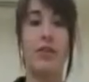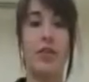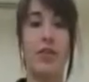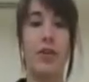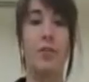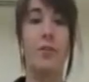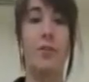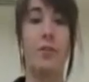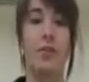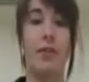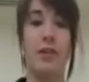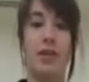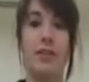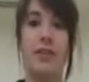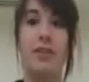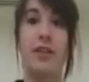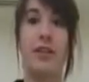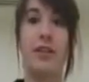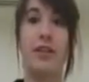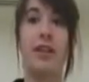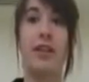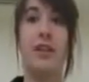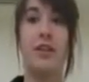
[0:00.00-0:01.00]
you compare
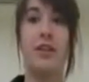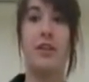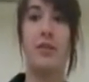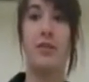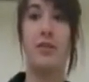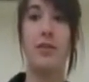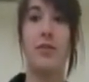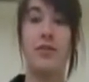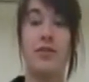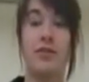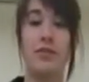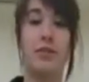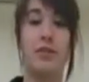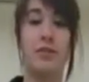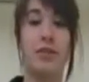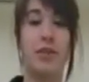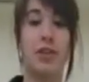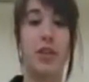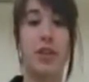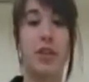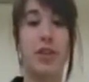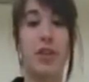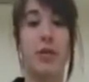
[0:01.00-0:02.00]
the result
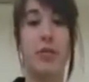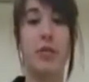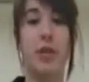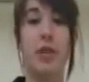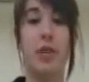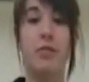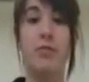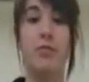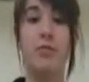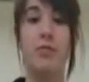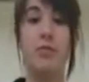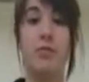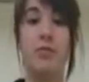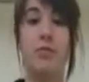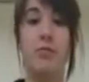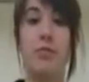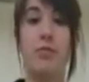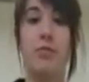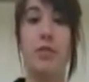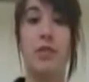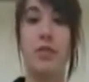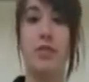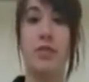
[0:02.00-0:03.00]
with a normal blood
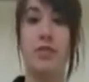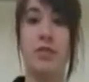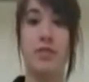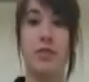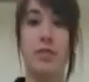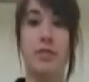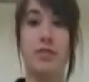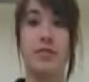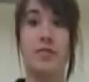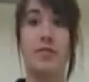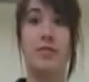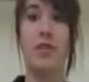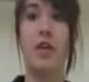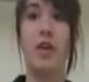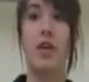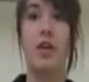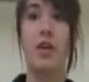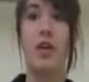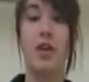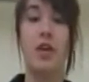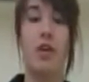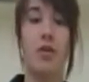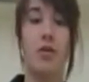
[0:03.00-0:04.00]
pressure,
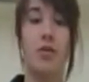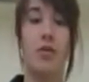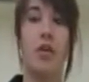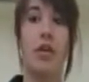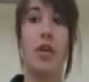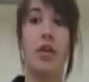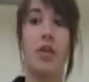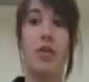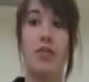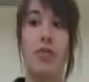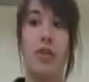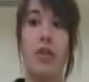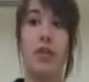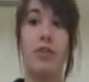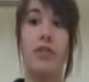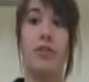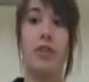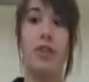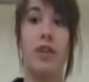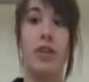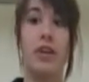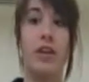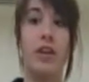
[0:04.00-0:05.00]

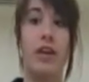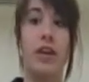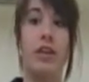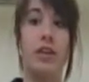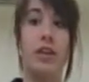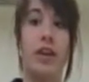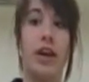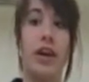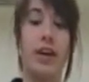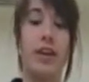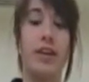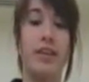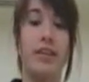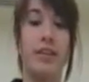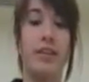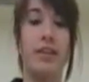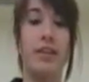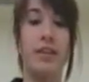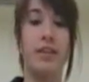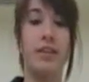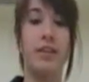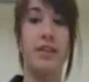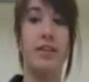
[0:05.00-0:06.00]
120 on
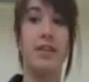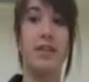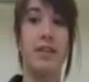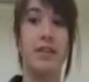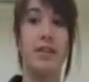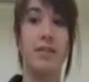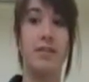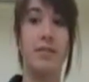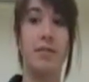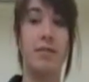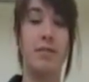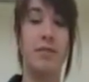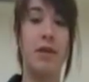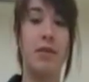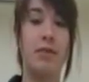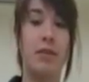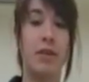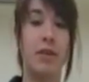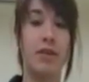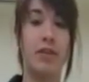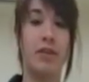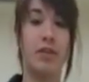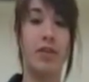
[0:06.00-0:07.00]
80
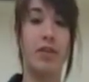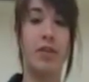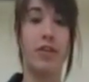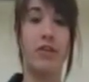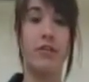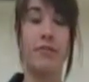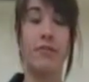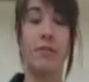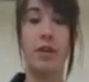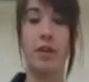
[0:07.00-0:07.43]
mm of